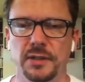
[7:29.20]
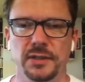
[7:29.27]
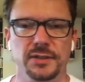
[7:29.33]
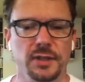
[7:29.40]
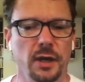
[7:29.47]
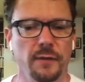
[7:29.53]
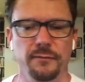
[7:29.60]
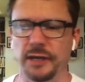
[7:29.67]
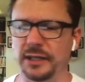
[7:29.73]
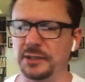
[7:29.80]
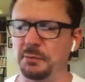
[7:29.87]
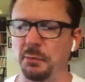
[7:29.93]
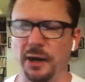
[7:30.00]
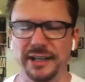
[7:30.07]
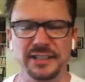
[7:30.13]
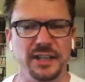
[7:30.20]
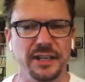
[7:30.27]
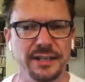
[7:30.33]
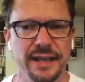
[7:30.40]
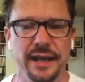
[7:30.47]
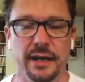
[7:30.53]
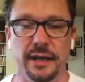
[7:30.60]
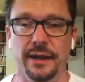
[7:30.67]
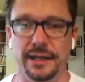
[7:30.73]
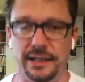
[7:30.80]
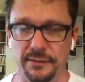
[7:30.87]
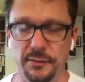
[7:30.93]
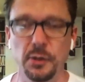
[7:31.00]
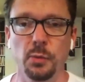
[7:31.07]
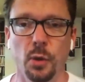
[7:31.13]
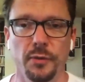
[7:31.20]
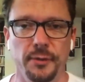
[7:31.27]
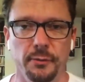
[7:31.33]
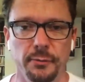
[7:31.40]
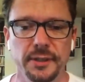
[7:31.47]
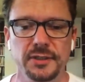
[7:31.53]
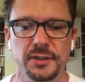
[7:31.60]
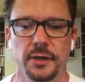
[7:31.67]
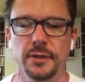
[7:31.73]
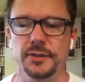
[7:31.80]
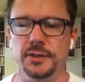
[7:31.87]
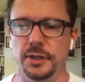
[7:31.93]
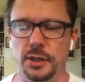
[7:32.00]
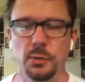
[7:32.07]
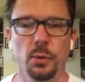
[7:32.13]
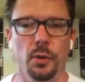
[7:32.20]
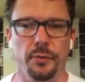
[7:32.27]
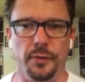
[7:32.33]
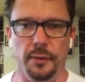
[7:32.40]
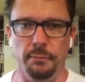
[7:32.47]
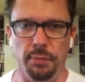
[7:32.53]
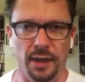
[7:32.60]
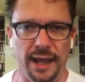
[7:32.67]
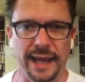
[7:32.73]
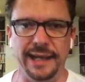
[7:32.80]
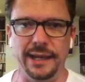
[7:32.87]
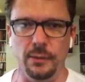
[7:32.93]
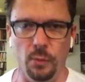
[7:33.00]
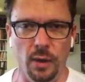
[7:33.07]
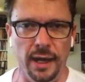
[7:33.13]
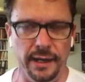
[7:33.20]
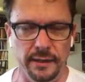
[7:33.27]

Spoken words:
Salt Fix, breaks it down. Like, if you want the research and you want the black and white